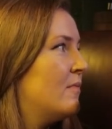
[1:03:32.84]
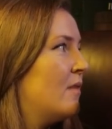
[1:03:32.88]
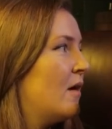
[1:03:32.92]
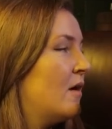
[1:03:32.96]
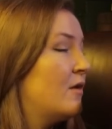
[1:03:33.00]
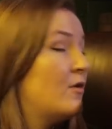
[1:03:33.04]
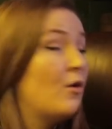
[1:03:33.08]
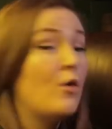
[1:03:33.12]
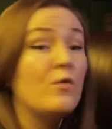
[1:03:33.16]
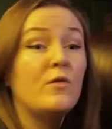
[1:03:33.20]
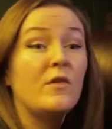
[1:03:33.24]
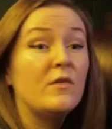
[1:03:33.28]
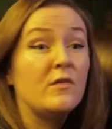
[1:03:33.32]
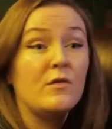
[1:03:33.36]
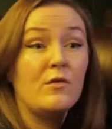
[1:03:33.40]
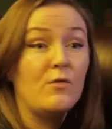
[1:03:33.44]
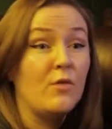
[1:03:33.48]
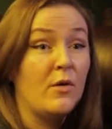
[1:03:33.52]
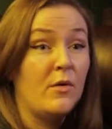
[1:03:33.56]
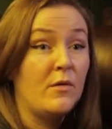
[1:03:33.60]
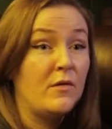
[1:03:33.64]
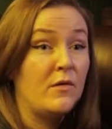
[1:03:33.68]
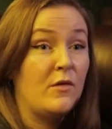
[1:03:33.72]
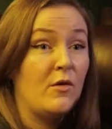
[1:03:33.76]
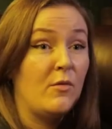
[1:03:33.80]
I don't
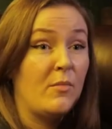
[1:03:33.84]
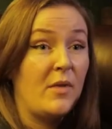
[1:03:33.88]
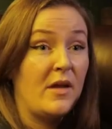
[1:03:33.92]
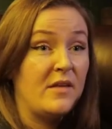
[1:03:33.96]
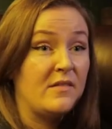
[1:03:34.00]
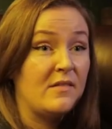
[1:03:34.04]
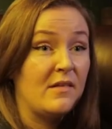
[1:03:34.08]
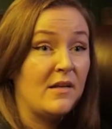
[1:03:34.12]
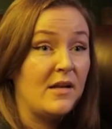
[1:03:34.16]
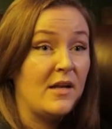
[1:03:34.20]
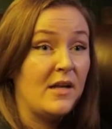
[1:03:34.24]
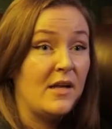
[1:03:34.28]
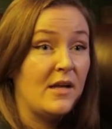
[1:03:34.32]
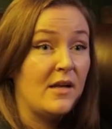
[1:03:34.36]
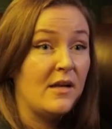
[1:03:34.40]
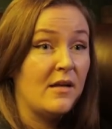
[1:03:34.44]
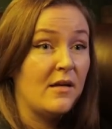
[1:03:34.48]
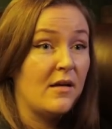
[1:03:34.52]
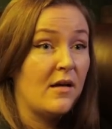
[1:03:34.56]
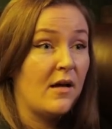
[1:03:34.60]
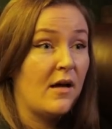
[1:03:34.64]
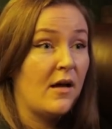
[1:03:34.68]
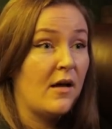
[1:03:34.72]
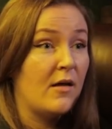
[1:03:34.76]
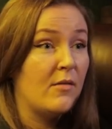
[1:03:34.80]
disagree with you,
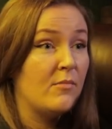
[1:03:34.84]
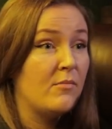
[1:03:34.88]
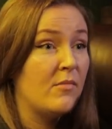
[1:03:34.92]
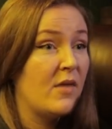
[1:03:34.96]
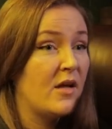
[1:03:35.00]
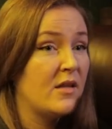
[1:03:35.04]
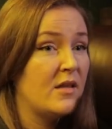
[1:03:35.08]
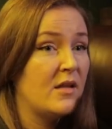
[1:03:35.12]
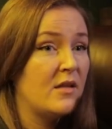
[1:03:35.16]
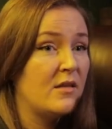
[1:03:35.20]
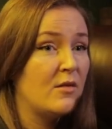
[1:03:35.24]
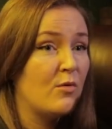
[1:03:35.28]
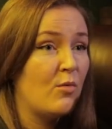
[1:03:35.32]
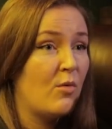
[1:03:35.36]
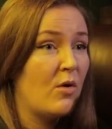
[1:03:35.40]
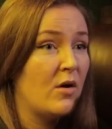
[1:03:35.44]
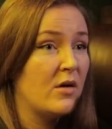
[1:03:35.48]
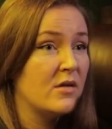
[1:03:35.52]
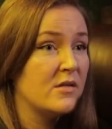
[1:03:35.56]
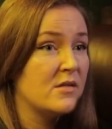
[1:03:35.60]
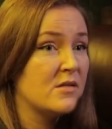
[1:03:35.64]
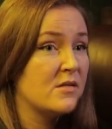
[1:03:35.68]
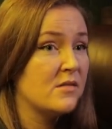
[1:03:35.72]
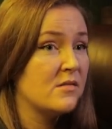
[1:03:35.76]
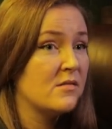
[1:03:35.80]
basically. I think there
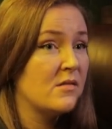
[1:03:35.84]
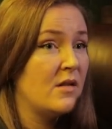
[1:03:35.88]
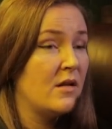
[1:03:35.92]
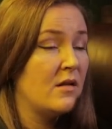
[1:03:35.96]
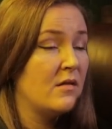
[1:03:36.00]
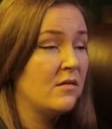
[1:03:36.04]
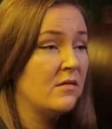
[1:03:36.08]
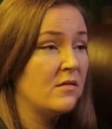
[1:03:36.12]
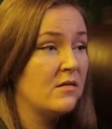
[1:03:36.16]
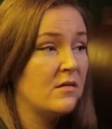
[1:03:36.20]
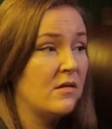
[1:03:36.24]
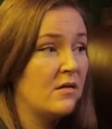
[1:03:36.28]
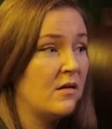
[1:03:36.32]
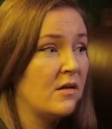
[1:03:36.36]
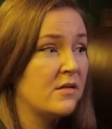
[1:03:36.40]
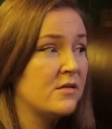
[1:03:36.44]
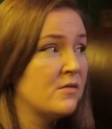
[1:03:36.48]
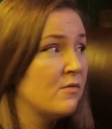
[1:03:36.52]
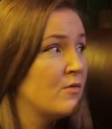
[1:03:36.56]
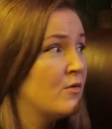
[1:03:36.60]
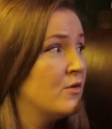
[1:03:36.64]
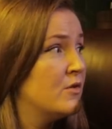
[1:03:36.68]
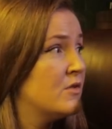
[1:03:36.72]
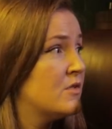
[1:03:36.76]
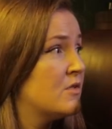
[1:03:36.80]
was
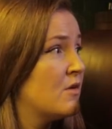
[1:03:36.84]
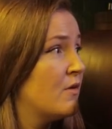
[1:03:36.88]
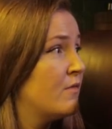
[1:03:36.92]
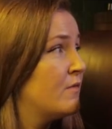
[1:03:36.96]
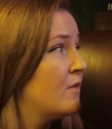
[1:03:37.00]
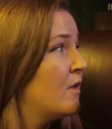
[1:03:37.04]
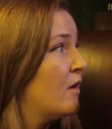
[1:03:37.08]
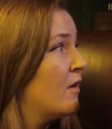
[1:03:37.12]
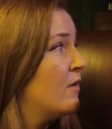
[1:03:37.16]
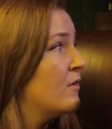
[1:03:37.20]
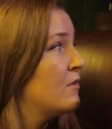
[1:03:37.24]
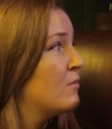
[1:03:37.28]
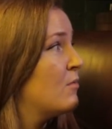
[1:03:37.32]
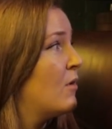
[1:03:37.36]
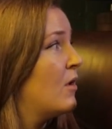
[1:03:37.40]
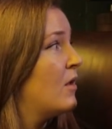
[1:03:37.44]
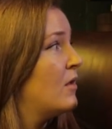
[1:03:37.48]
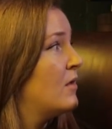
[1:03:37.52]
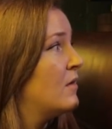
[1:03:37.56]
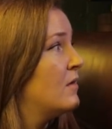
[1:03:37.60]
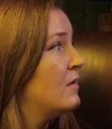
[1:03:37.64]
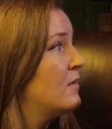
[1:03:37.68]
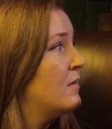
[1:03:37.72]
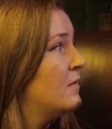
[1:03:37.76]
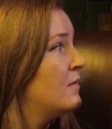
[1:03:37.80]
lots of good stuff there as well.